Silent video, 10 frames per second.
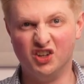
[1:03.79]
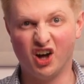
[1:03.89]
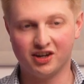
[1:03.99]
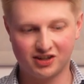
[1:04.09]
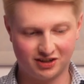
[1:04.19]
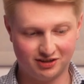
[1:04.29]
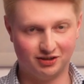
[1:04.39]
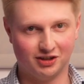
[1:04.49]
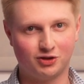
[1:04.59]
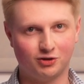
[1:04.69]
nice to
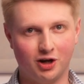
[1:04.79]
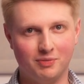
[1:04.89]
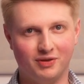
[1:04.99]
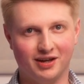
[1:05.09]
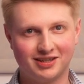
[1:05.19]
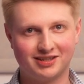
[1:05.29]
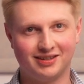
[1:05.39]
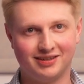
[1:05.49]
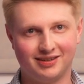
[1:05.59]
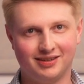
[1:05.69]
describe
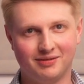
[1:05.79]
this.